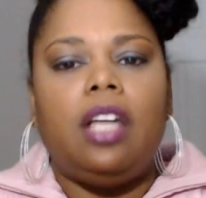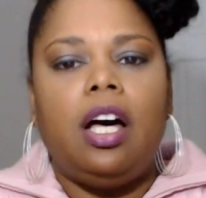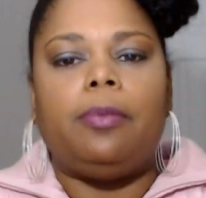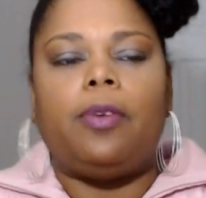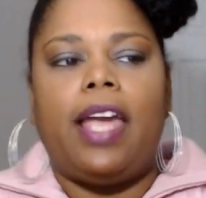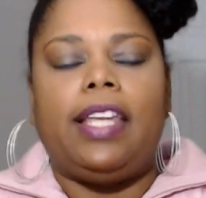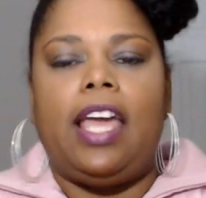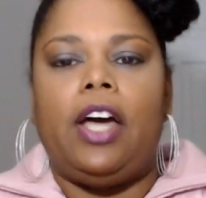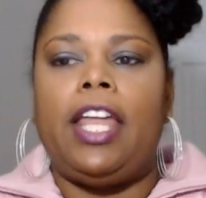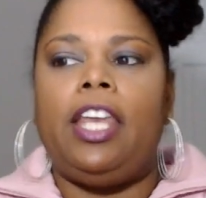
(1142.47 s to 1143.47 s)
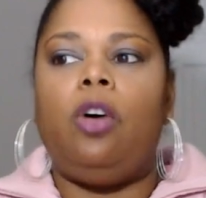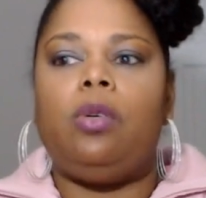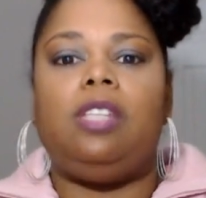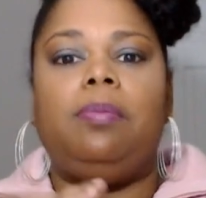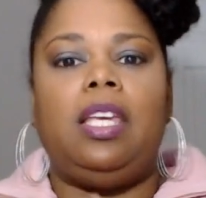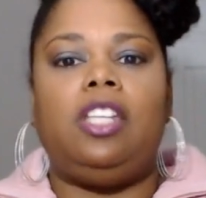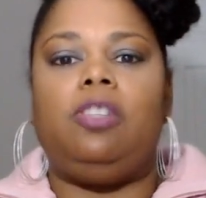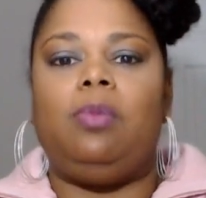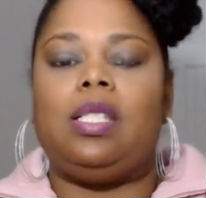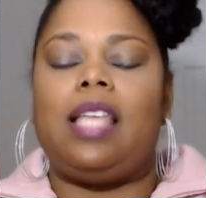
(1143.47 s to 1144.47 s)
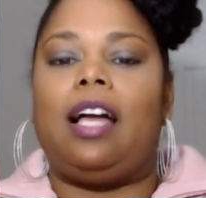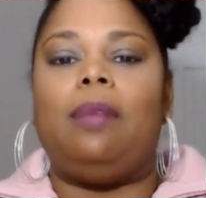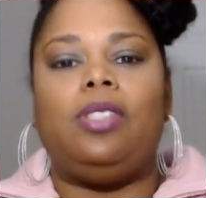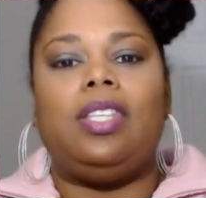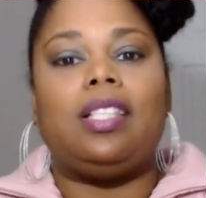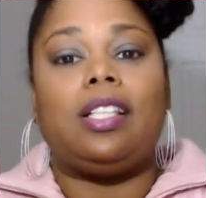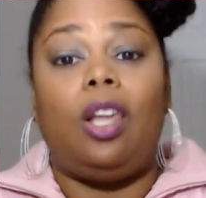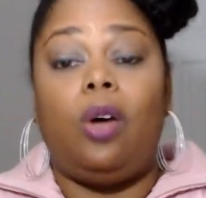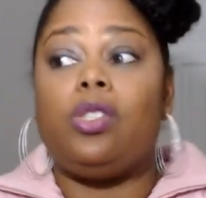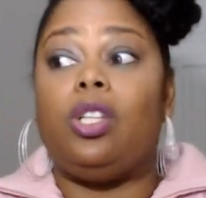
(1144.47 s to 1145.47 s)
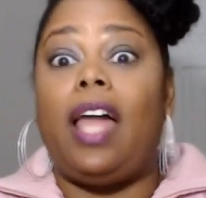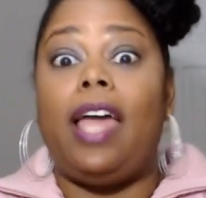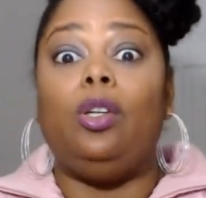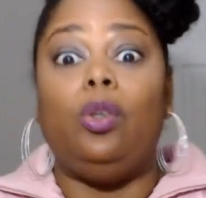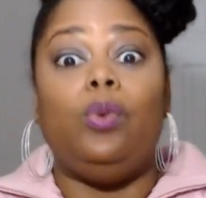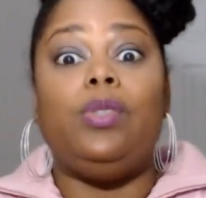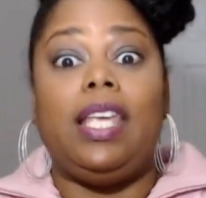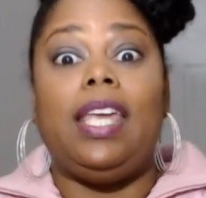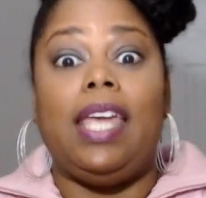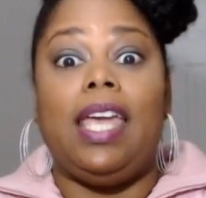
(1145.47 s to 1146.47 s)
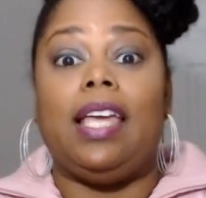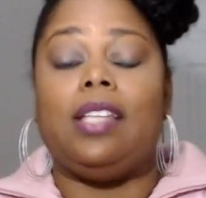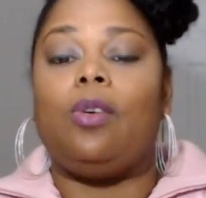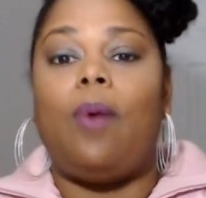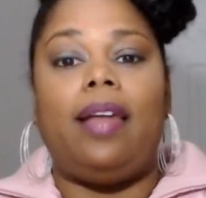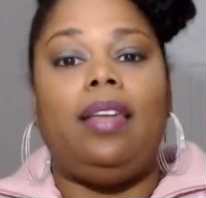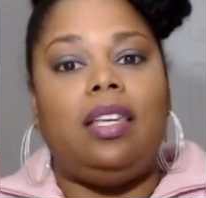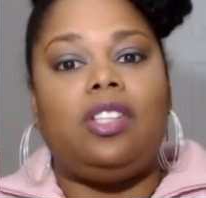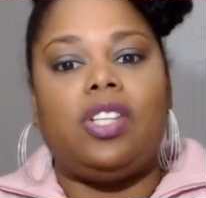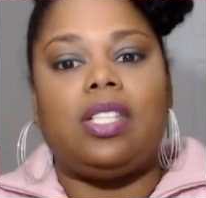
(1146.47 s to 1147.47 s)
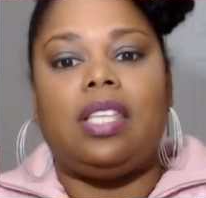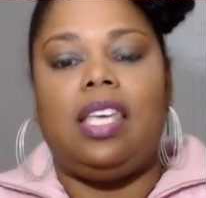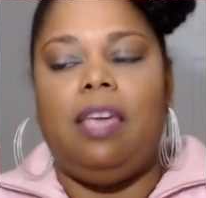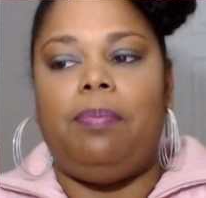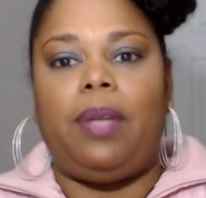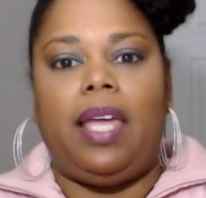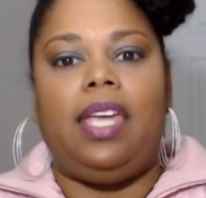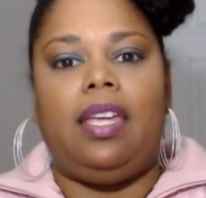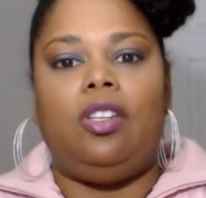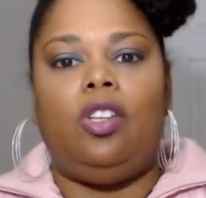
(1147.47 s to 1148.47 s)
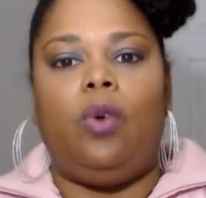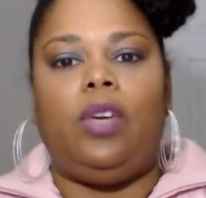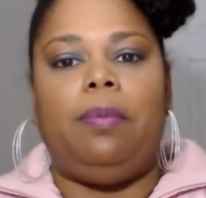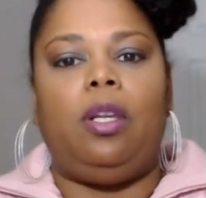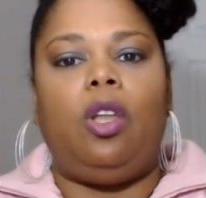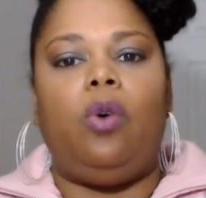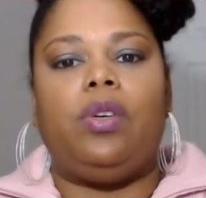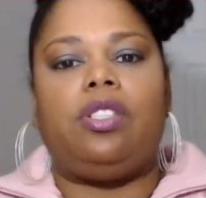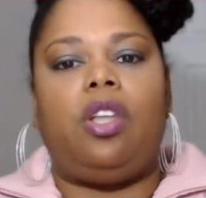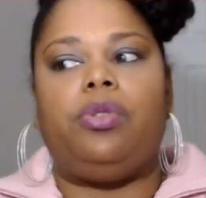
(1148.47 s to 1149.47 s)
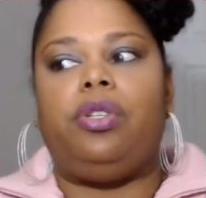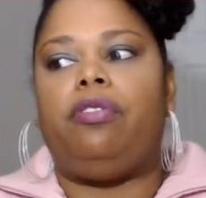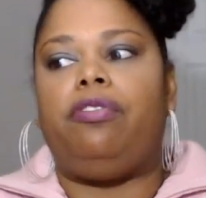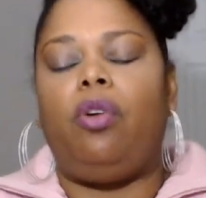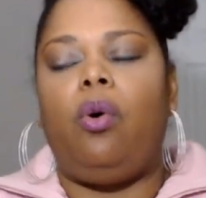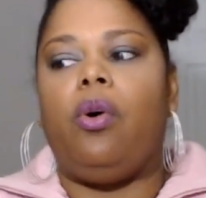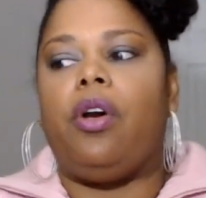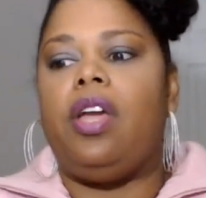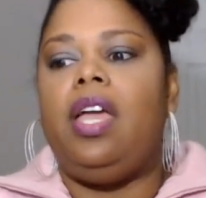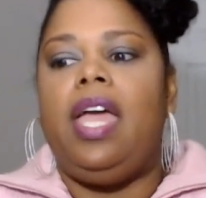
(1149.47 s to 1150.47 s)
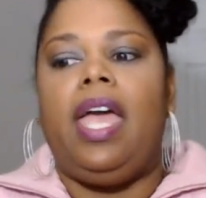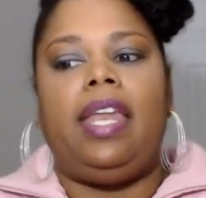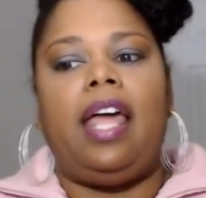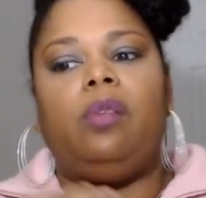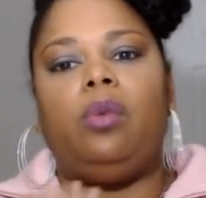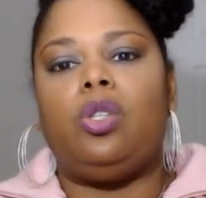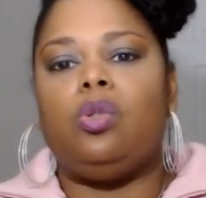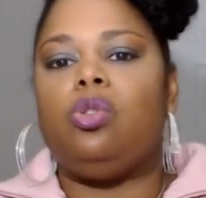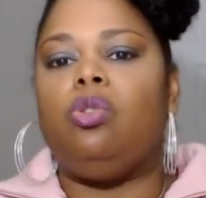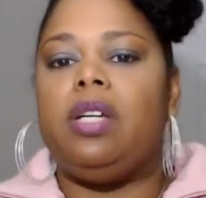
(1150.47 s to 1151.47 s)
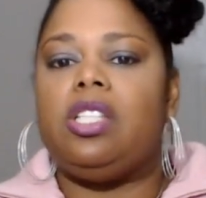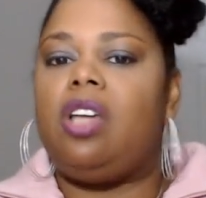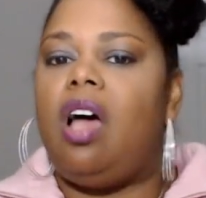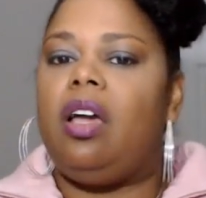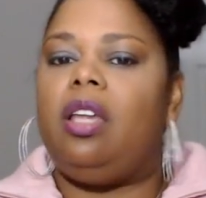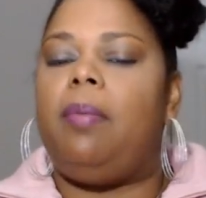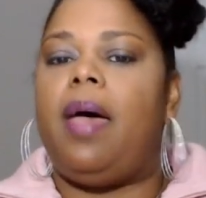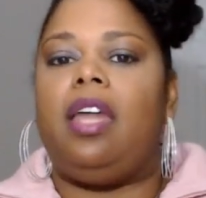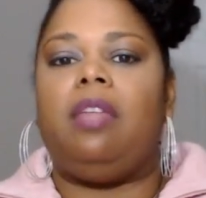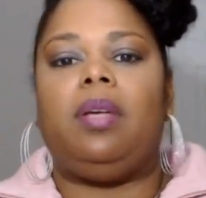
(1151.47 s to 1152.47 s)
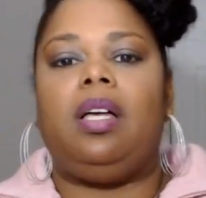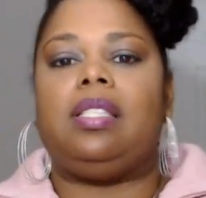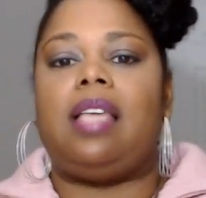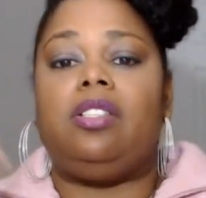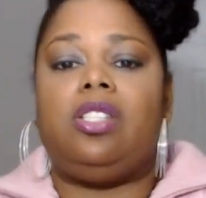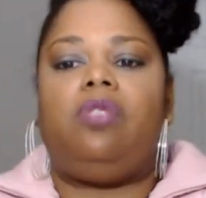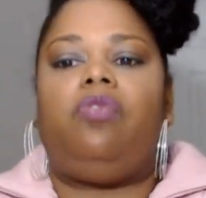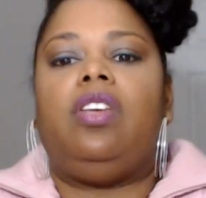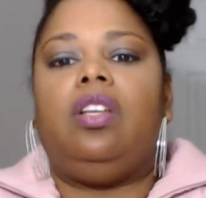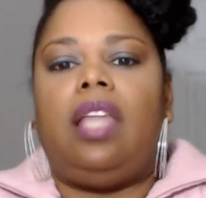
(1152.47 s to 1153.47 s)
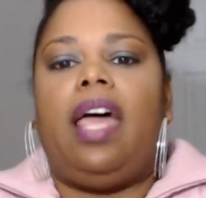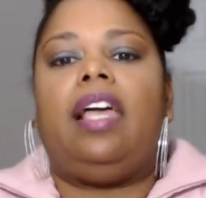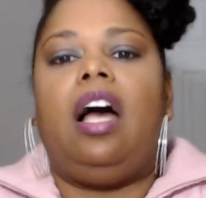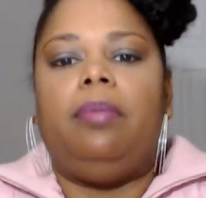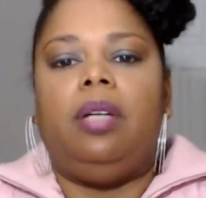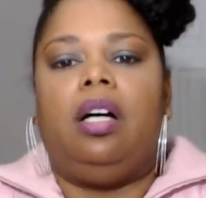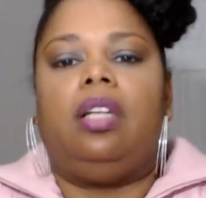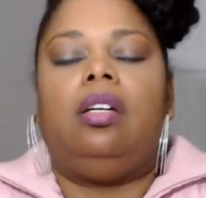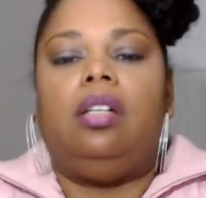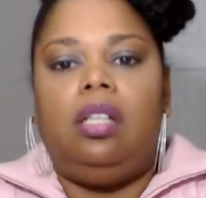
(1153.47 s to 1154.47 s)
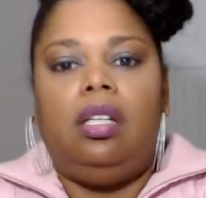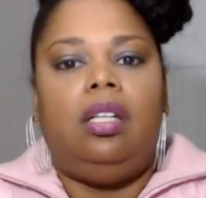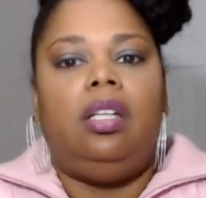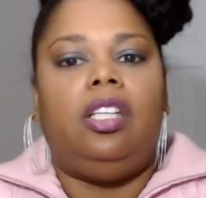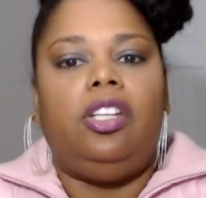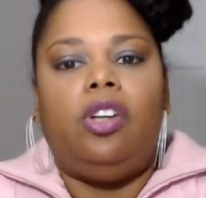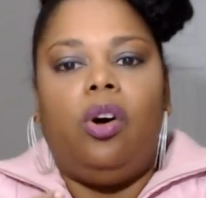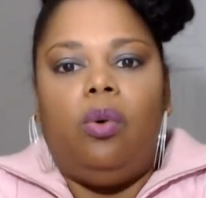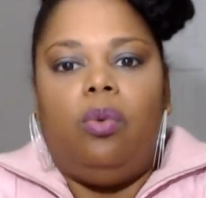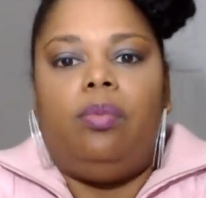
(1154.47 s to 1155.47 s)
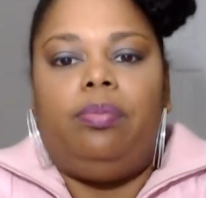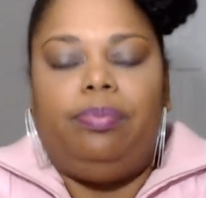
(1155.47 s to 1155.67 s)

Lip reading: up right now. And I know what she means. She means like, I'm this close to like losing it. So I need to just keep play it, you know, keep it low and slow to the floor. And I don't want to do too much talking about it because I just feel like I'm gonna, you know.